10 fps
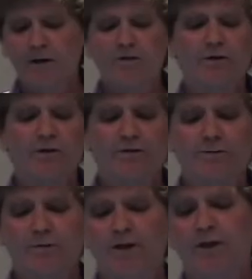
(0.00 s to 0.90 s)
So this
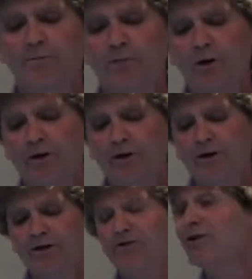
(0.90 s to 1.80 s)
would be important.
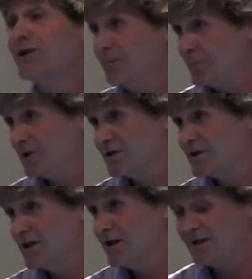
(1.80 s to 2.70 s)
These are the
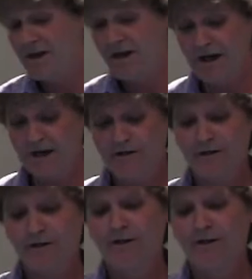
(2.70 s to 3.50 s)
inputs to ETS.